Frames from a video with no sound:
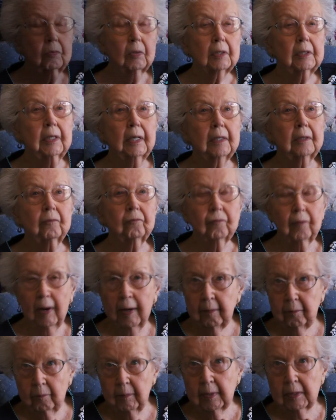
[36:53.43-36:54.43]
one at
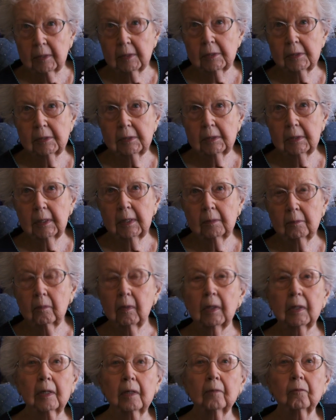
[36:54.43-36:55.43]
five months and
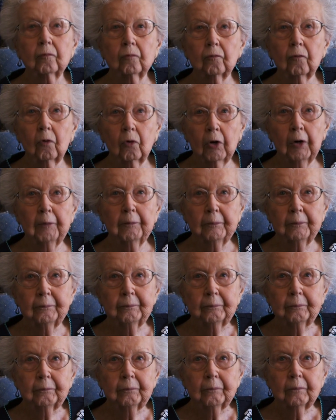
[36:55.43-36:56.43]
one at four.
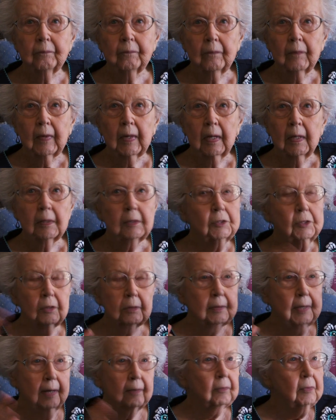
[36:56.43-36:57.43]

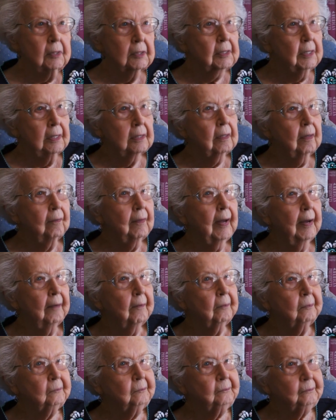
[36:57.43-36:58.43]
So that was the end of
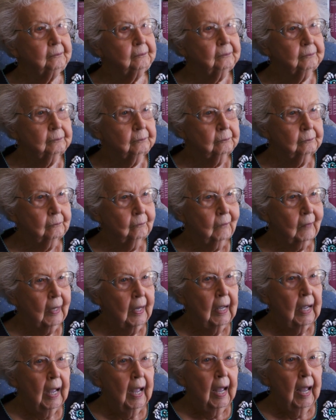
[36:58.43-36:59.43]
that.
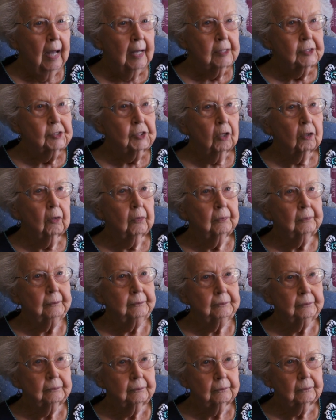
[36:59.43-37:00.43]
So,
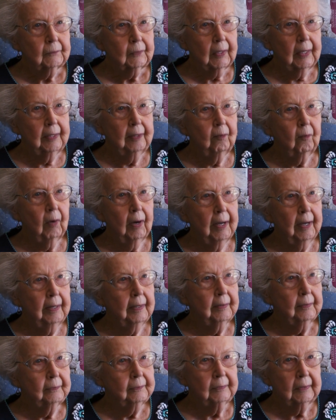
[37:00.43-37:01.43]

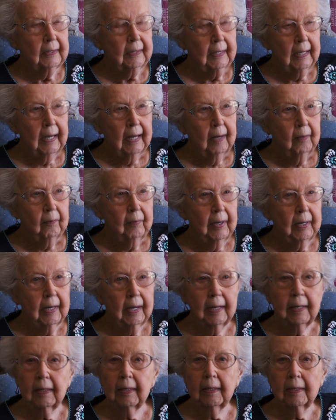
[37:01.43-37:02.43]
anyway, but
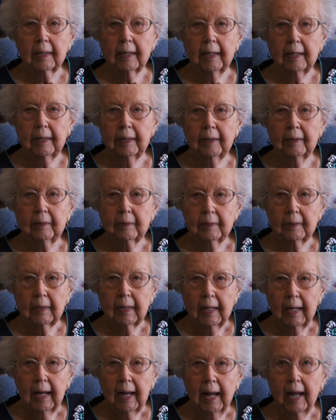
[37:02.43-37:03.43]
I, I
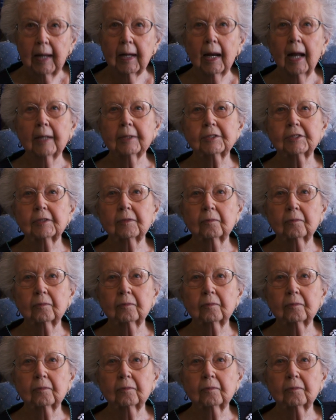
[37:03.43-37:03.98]
had lots